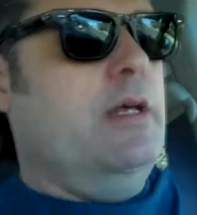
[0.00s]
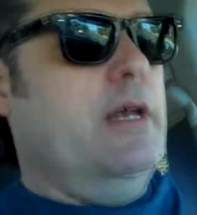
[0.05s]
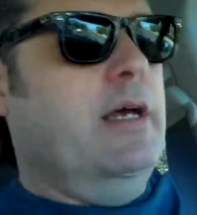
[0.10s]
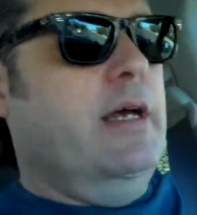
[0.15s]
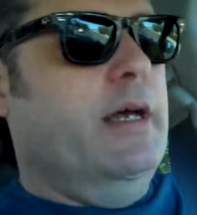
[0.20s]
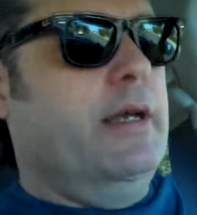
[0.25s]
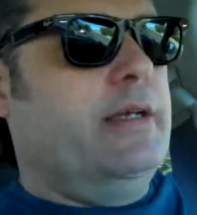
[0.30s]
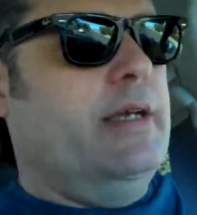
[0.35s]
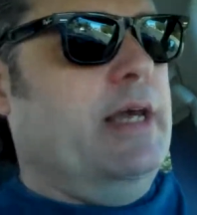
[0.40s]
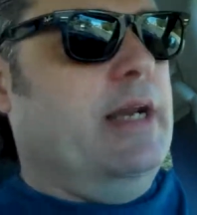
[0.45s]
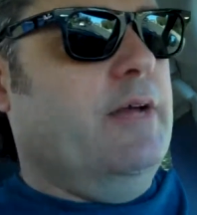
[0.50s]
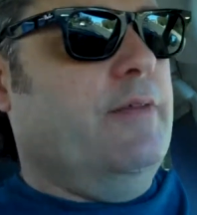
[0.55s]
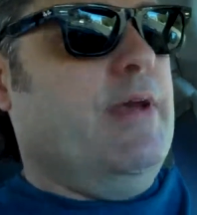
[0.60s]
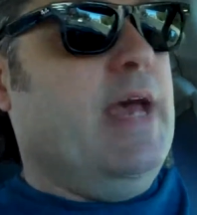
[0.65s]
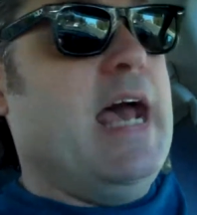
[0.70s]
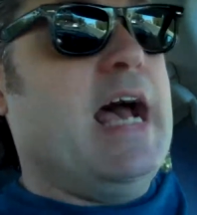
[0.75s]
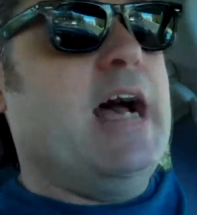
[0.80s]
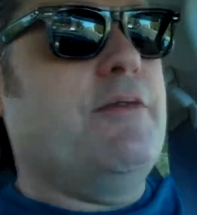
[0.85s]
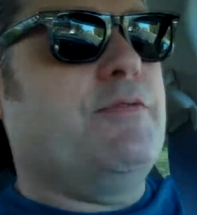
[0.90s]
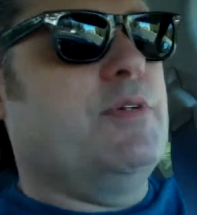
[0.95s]
uh, kind of
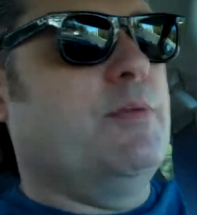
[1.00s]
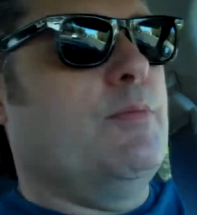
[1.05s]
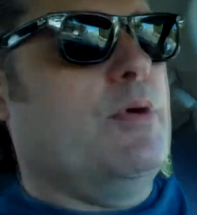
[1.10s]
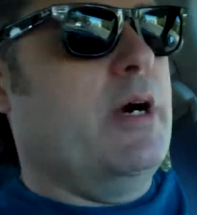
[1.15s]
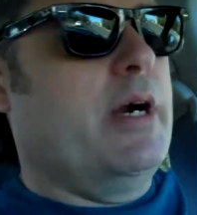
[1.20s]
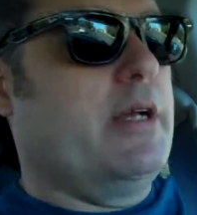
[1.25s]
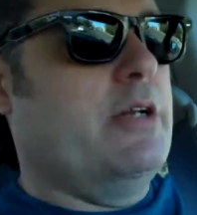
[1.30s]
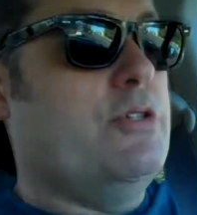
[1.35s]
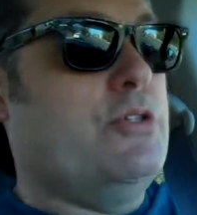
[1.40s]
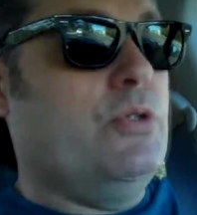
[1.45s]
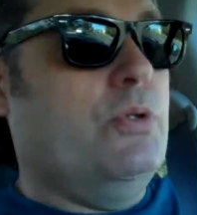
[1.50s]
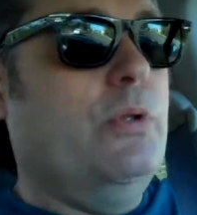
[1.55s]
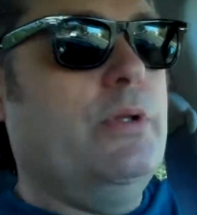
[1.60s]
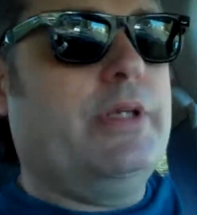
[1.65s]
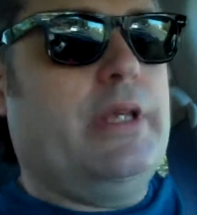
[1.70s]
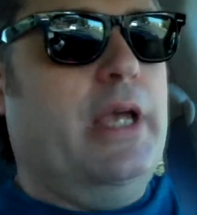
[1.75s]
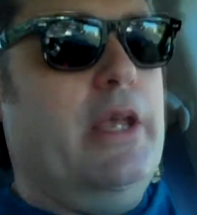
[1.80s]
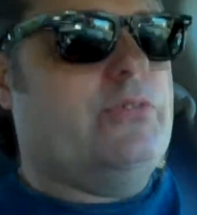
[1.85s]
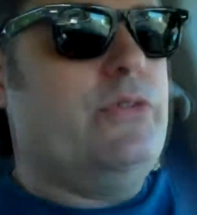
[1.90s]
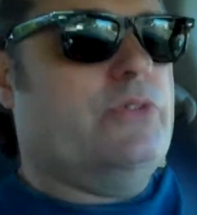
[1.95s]
aftermarket jewel
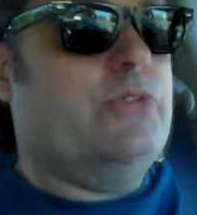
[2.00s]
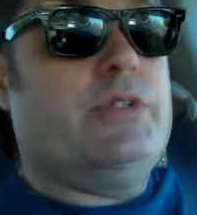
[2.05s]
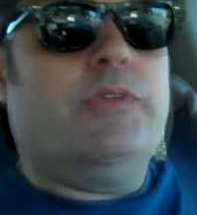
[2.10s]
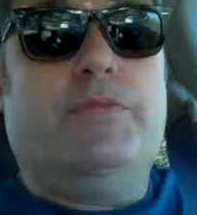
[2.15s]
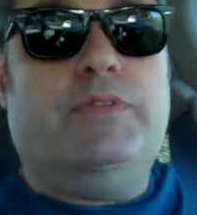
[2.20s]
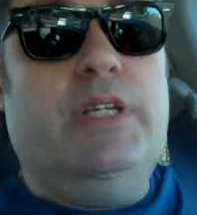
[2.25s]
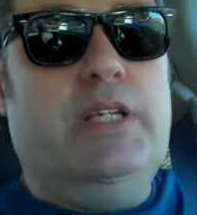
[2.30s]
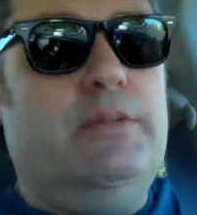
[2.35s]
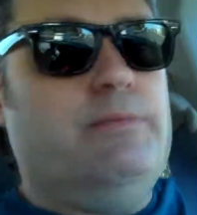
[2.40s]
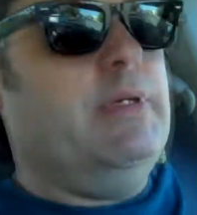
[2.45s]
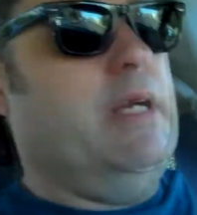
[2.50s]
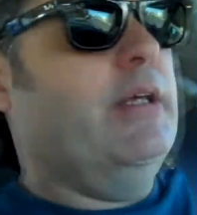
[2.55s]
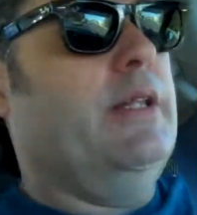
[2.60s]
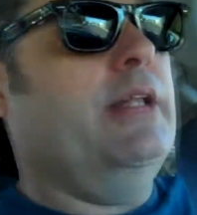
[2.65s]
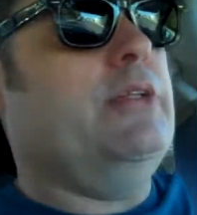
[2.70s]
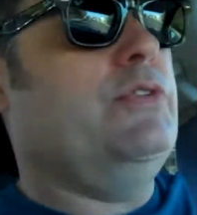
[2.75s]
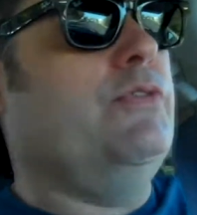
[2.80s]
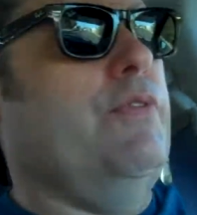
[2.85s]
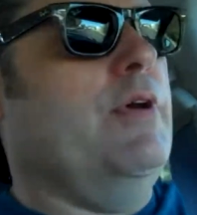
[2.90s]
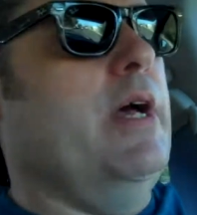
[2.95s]
cases if need be, and
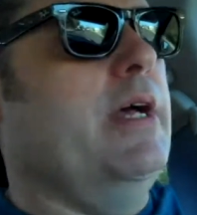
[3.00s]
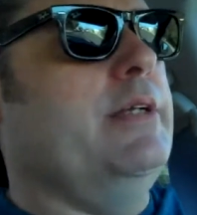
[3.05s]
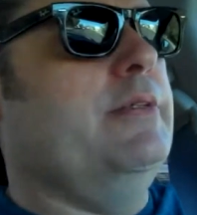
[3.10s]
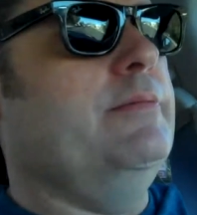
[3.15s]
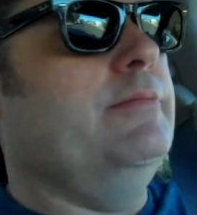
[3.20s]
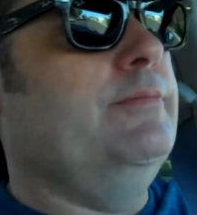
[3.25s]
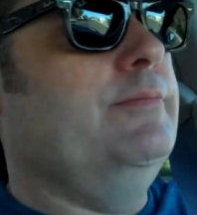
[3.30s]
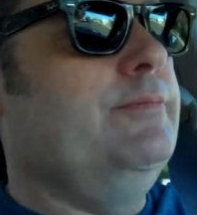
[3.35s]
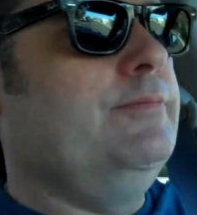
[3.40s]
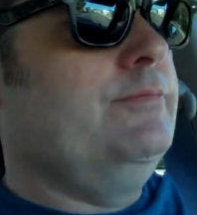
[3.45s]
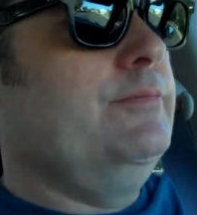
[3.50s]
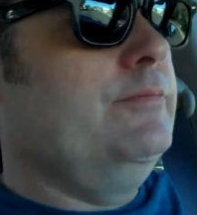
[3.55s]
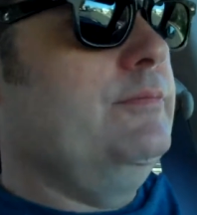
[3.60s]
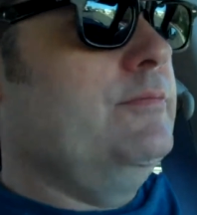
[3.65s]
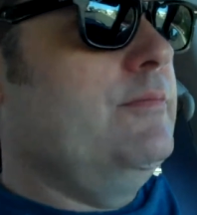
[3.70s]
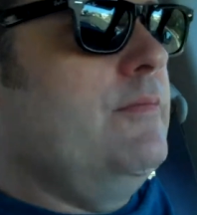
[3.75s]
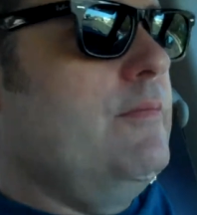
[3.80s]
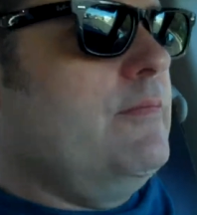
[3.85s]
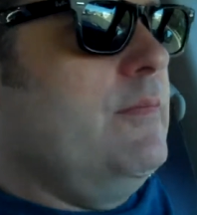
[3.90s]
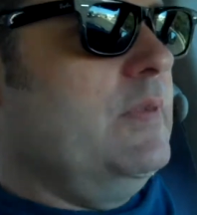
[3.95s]
that's fine.
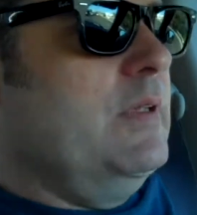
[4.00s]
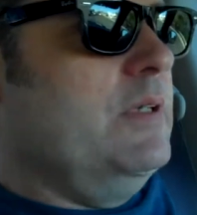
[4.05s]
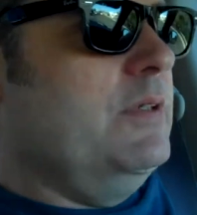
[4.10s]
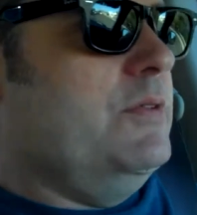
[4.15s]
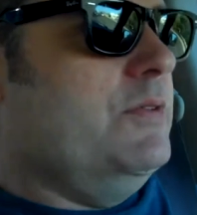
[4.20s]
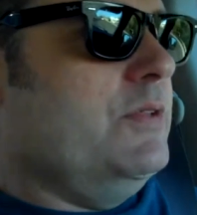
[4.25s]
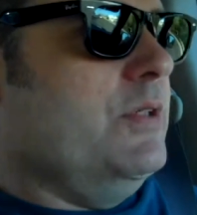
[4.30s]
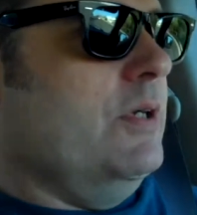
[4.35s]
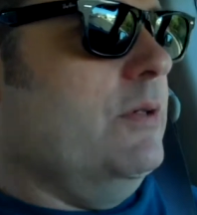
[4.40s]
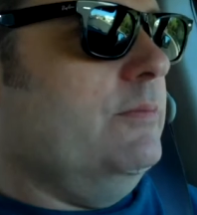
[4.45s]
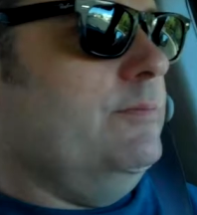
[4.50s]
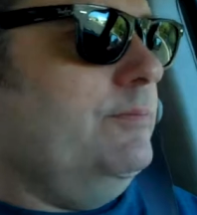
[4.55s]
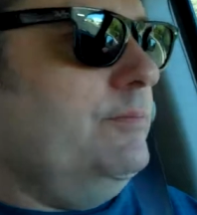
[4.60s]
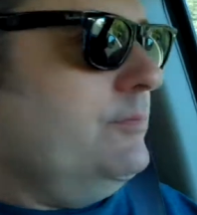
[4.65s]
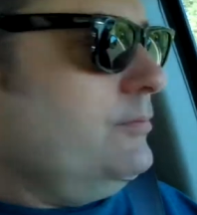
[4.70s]
So,